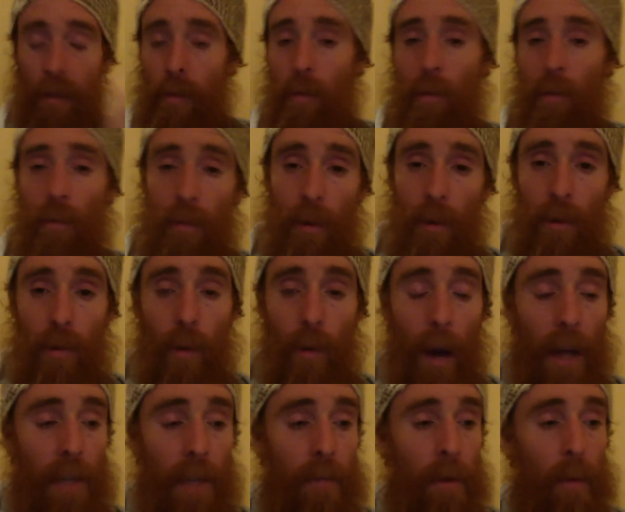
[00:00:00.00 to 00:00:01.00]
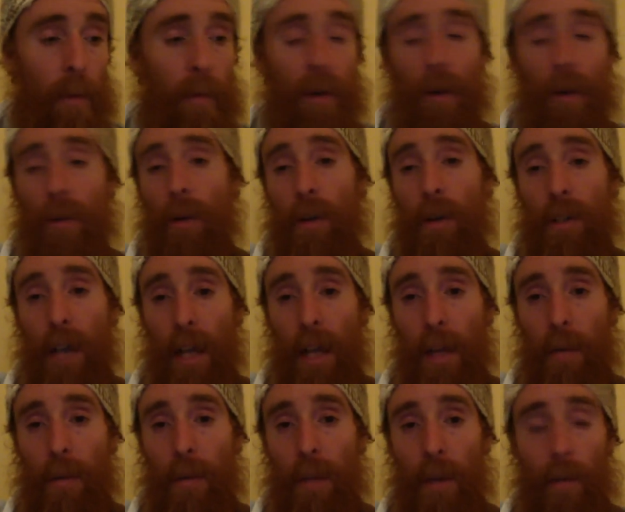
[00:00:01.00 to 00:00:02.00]
Those wise men, we don't know
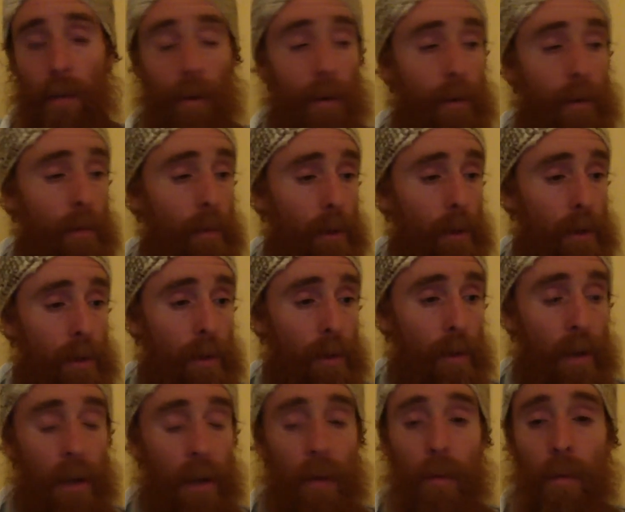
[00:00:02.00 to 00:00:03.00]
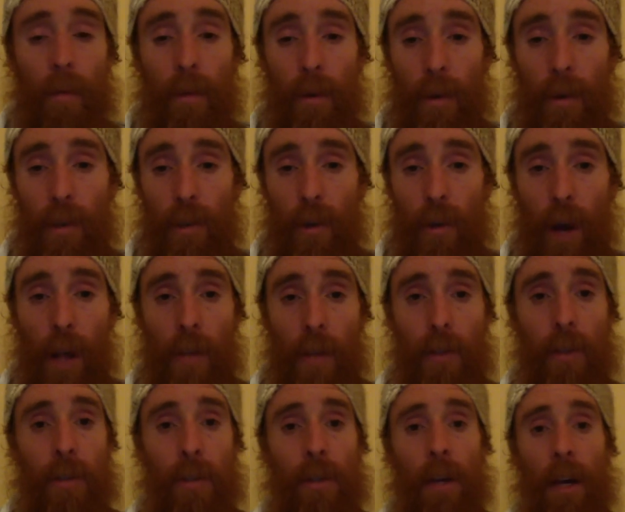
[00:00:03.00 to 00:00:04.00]
exactly what they were doing. They're
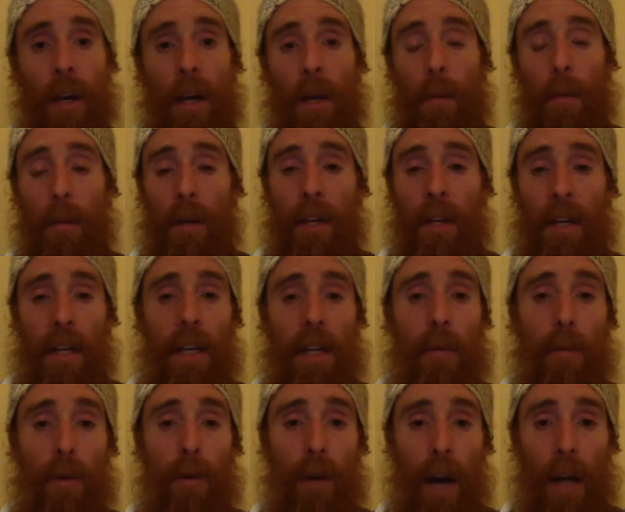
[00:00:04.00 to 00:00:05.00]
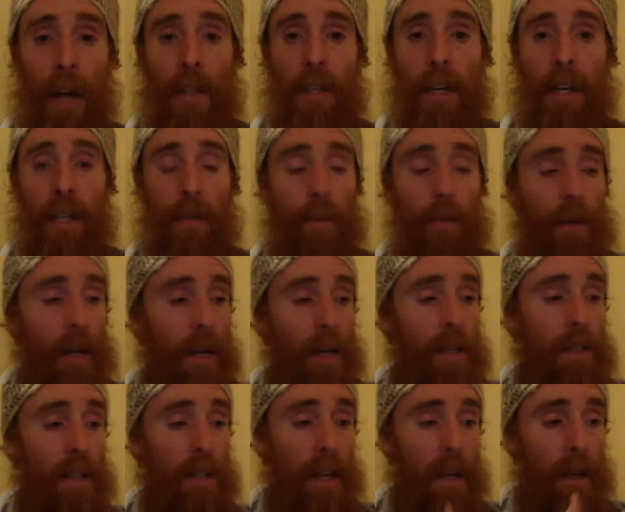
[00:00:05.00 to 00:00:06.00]
astrologers. But in the Hebrew context,
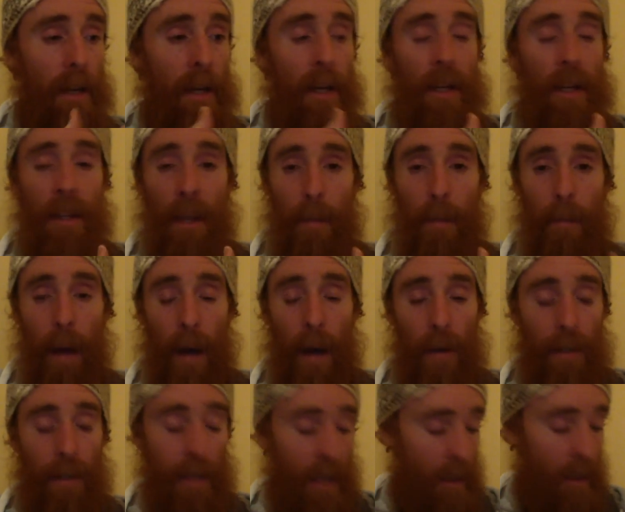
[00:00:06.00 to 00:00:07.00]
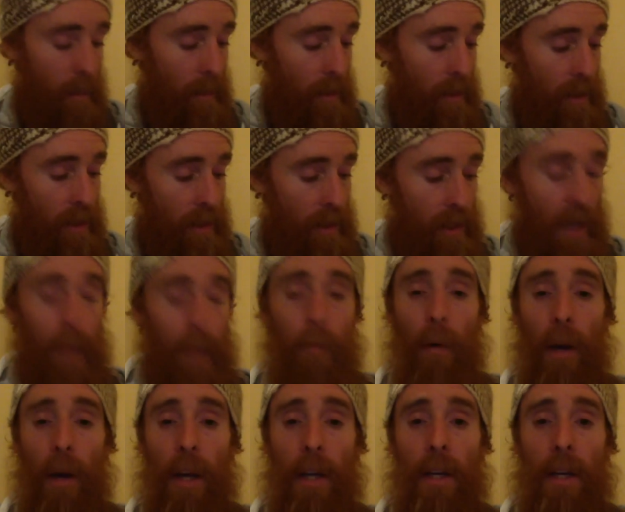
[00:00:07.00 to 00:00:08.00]
because they bowed to him in the same
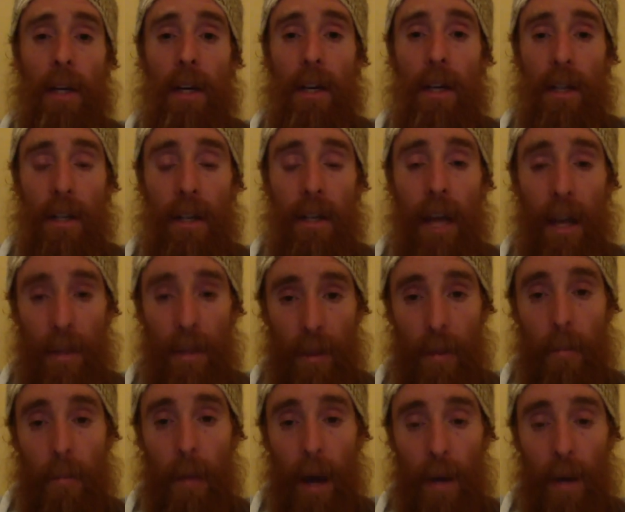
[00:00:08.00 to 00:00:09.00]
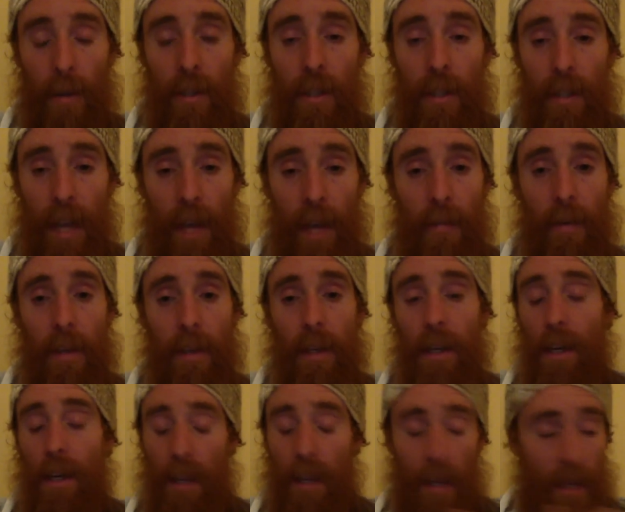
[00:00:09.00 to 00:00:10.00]
way Nathan bowed to David,
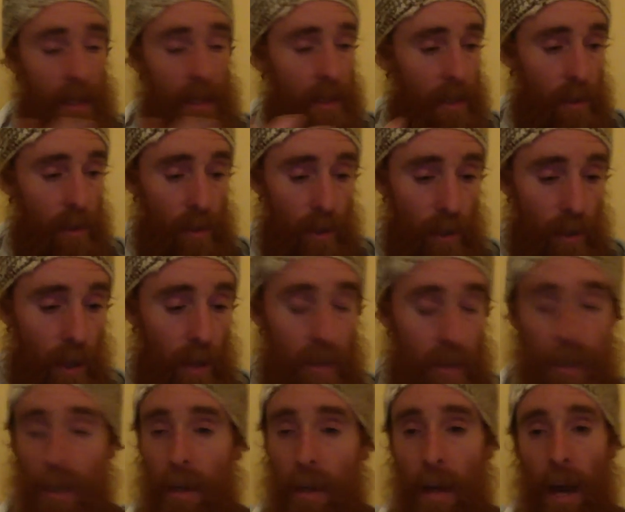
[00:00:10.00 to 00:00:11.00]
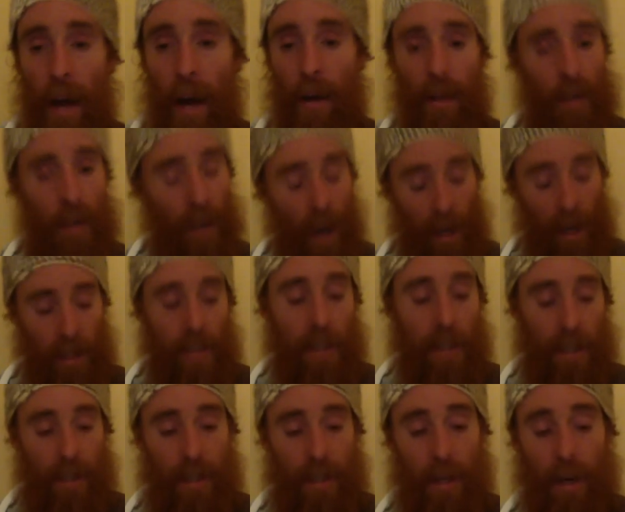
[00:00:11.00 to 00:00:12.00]
there's nothing out of the
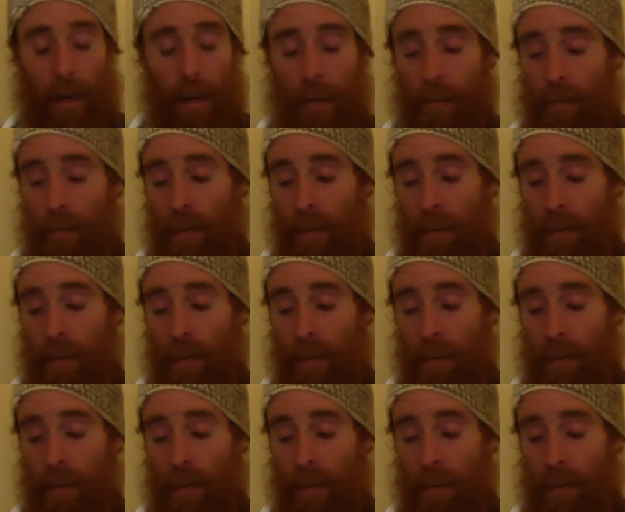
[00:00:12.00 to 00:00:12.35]
context there